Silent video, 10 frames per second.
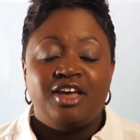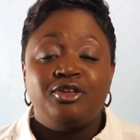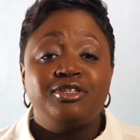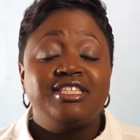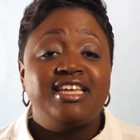
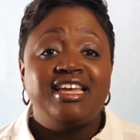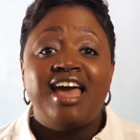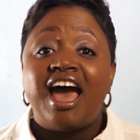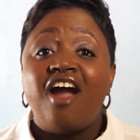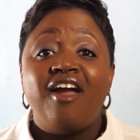You see,
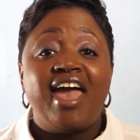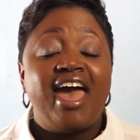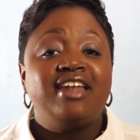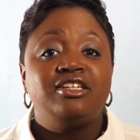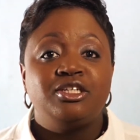our
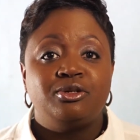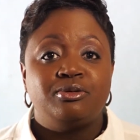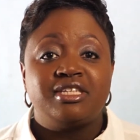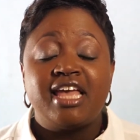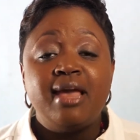
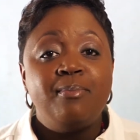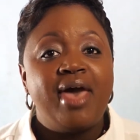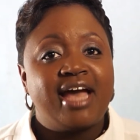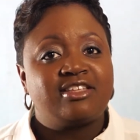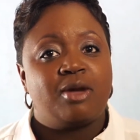attitudes
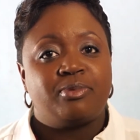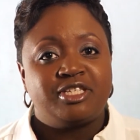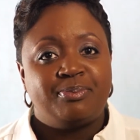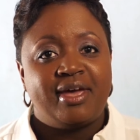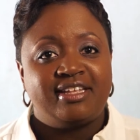impact our
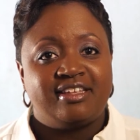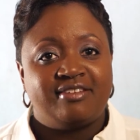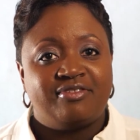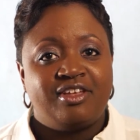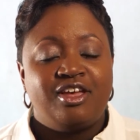
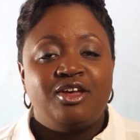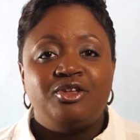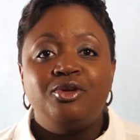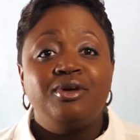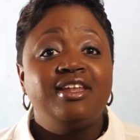perspective.
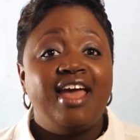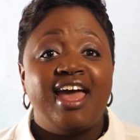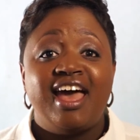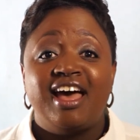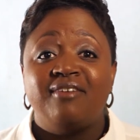You can
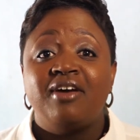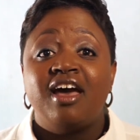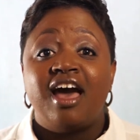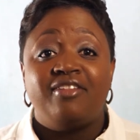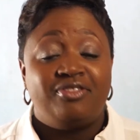have
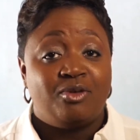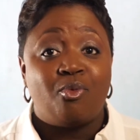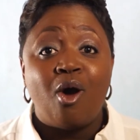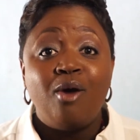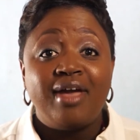the
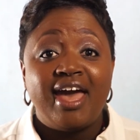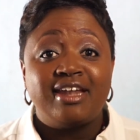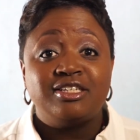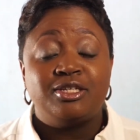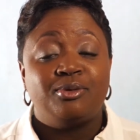wrong
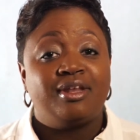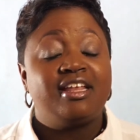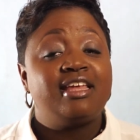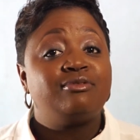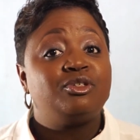attitude,
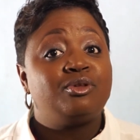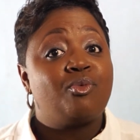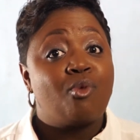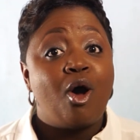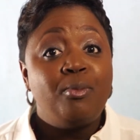it gives you the
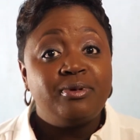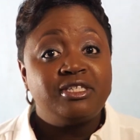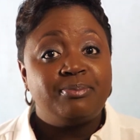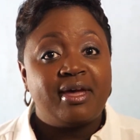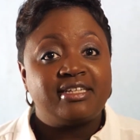wrong
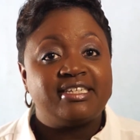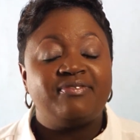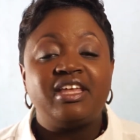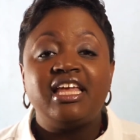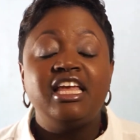
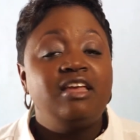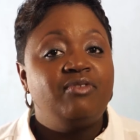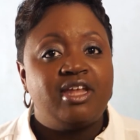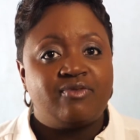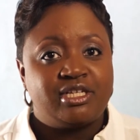perspective,
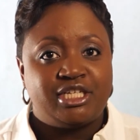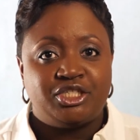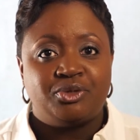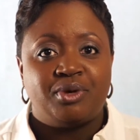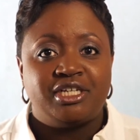even if the
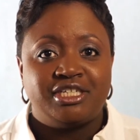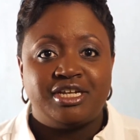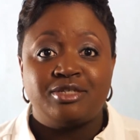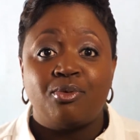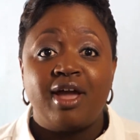situation
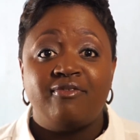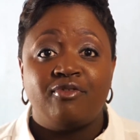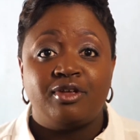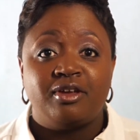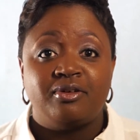is right
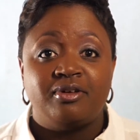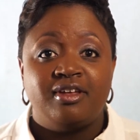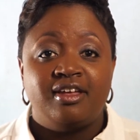for you.